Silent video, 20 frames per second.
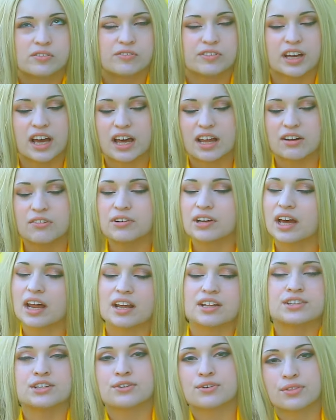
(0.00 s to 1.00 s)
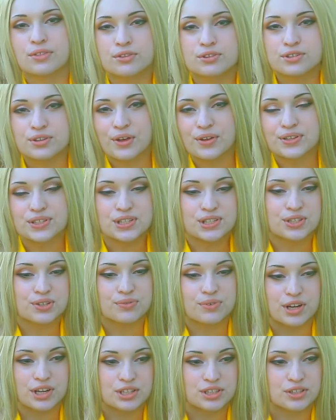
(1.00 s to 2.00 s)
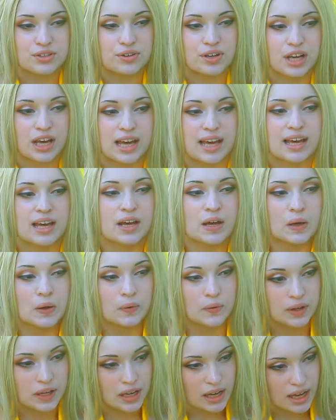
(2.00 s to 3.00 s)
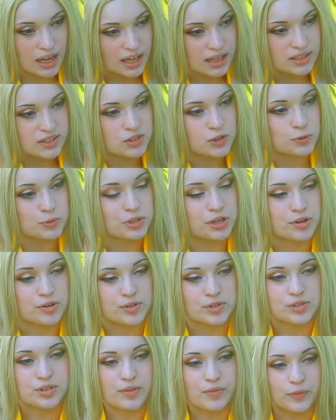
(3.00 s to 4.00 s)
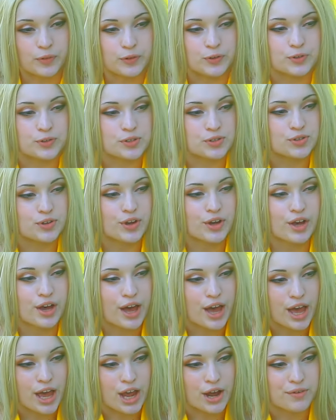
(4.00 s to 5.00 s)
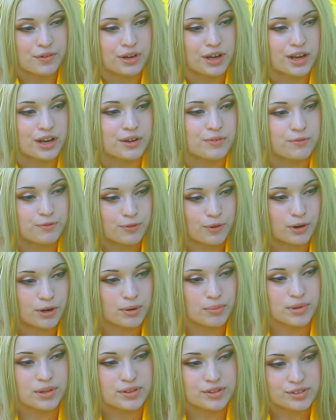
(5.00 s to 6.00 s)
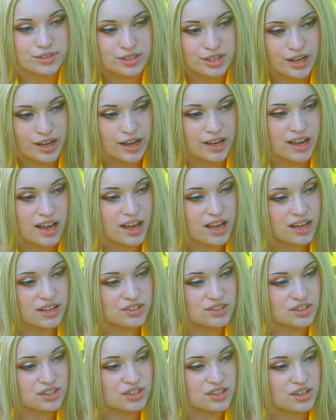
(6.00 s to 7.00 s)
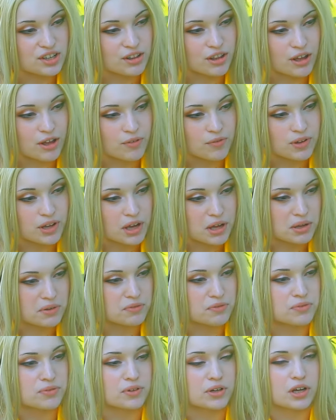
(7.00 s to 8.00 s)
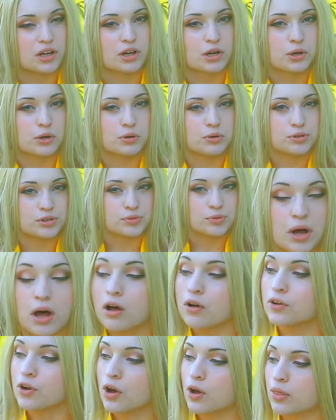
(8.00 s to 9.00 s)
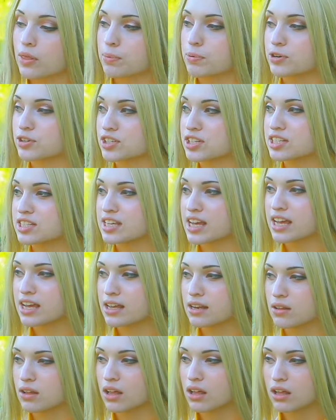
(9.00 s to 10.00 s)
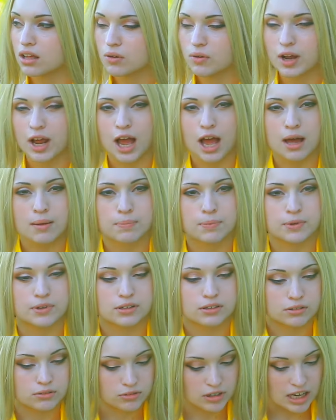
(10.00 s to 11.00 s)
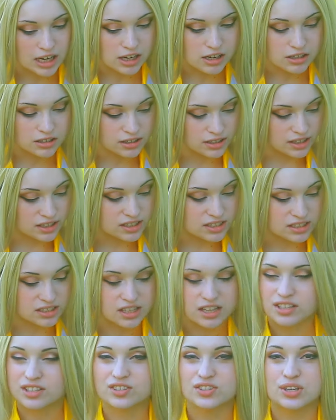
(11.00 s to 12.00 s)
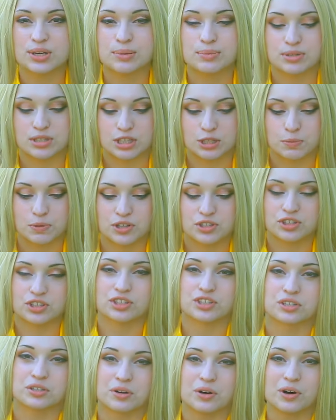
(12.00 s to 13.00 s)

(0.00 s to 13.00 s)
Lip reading: we gotta deal with this whole situation, okay? We got a soup terrorist on the loose. And we gotta inform the CIA agent that we have cahoots. Oh no, the person's dead? What happened? Well, this doesn't seem suspicious at